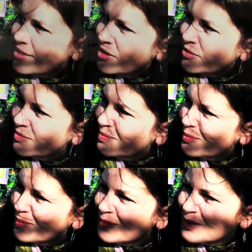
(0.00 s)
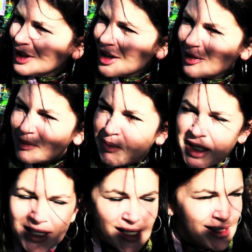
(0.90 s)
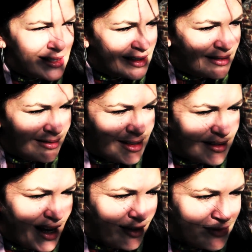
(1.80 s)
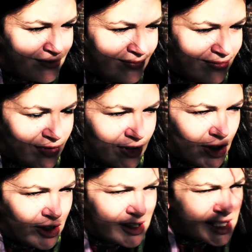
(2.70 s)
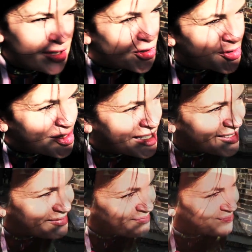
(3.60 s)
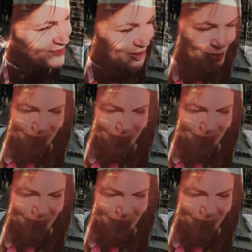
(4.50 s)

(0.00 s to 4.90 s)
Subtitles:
and, missed us and didn't have cooked dinners for